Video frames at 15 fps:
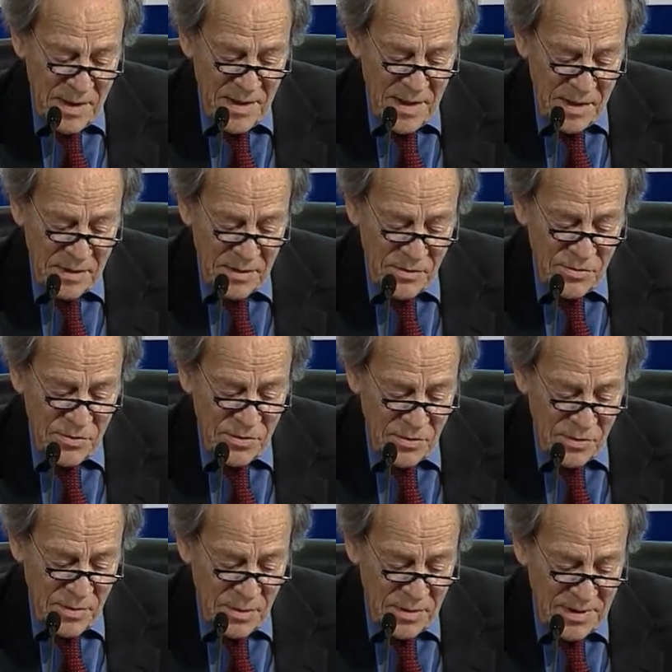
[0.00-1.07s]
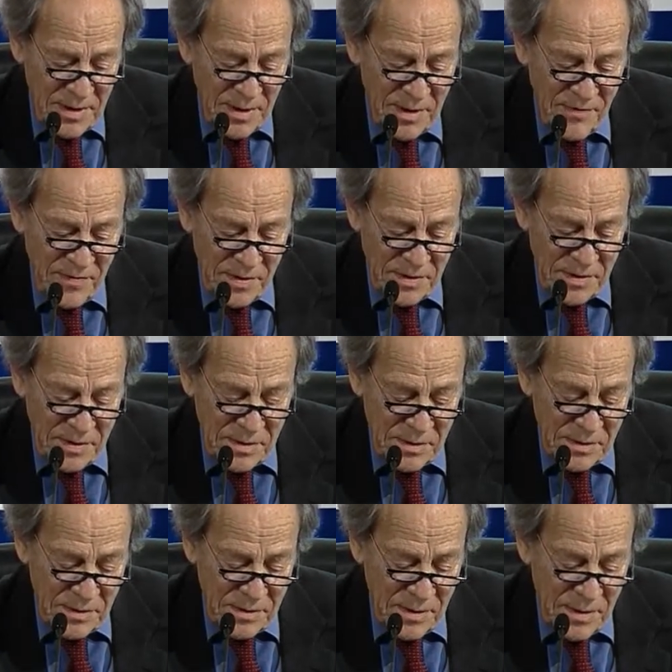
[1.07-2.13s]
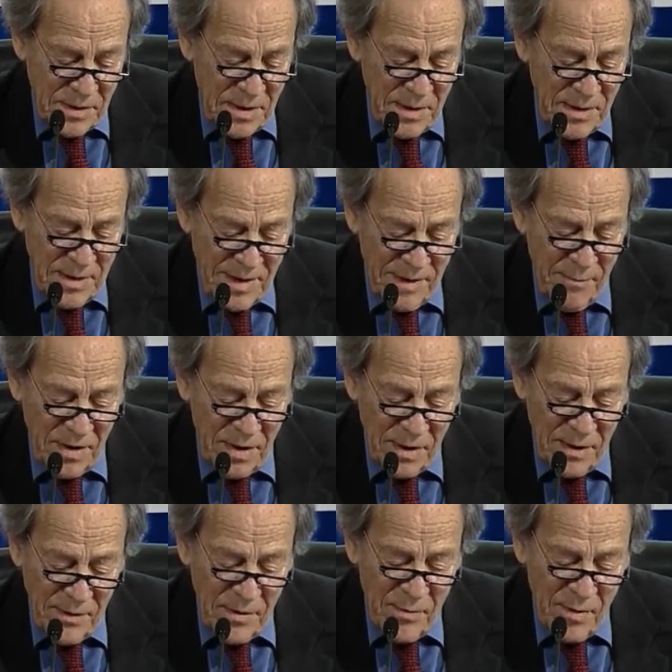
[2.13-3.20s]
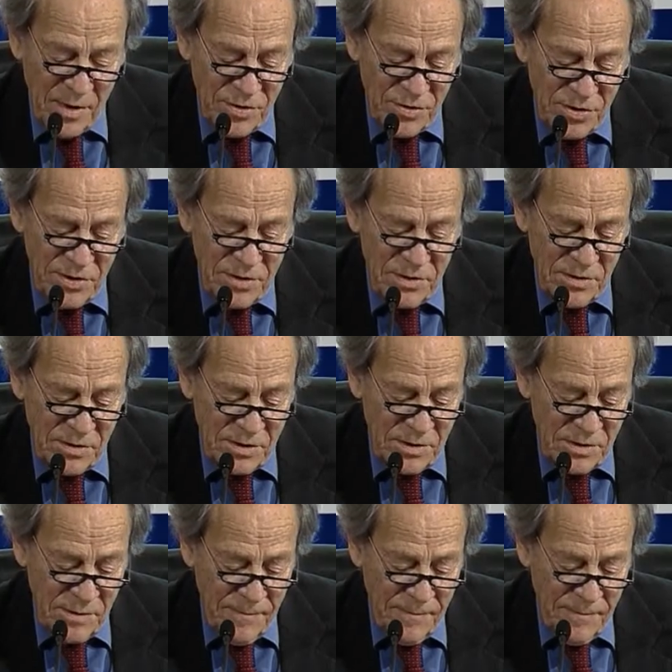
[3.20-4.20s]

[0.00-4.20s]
that control cell division, namely the machinery